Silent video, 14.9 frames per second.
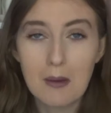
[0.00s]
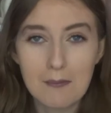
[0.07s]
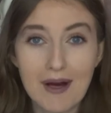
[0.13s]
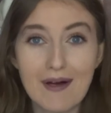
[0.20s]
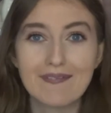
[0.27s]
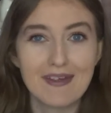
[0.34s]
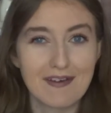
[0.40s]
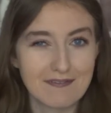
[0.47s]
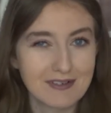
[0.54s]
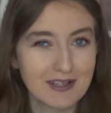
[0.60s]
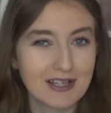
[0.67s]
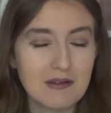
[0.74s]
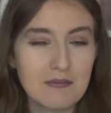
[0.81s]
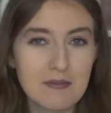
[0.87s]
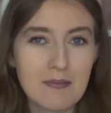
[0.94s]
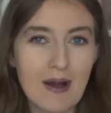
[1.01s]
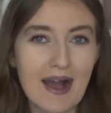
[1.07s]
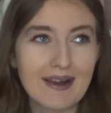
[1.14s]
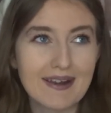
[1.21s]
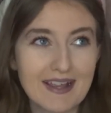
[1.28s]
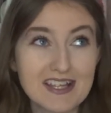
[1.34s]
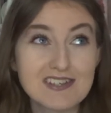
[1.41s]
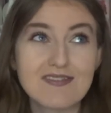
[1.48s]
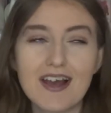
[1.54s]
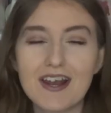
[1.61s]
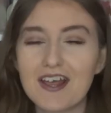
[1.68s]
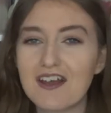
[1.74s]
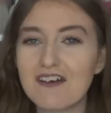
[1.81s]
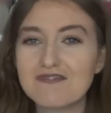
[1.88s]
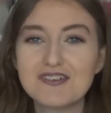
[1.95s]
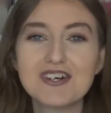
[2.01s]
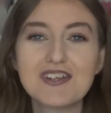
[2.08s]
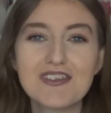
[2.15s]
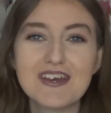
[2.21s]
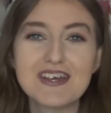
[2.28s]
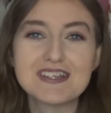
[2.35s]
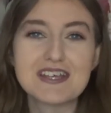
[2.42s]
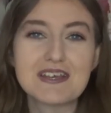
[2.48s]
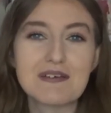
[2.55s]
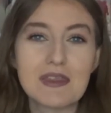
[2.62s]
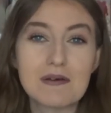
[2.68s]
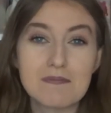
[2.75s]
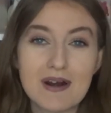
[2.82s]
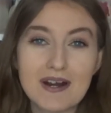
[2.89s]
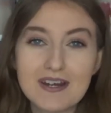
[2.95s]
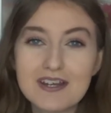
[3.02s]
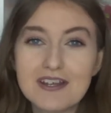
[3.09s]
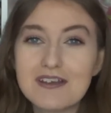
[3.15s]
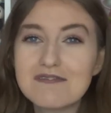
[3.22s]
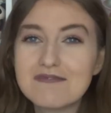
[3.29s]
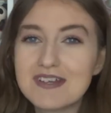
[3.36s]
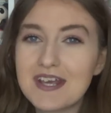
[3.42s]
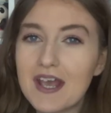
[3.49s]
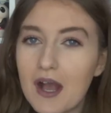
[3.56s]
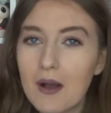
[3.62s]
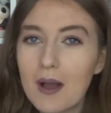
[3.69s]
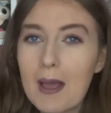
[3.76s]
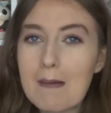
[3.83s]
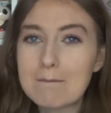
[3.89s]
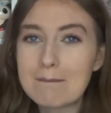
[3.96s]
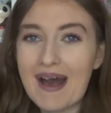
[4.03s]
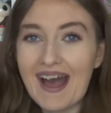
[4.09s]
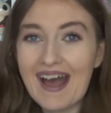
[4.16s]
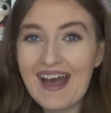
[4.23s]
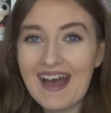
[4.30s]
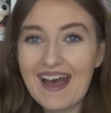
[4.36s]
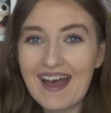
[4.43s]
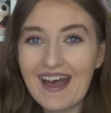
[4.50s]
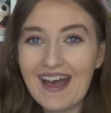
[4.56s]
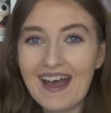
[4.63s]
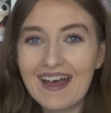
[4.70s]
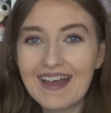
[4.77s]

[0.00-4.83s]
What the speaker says: but I'll definitely be back next Friday at 4:30 with a brand new video. Bye!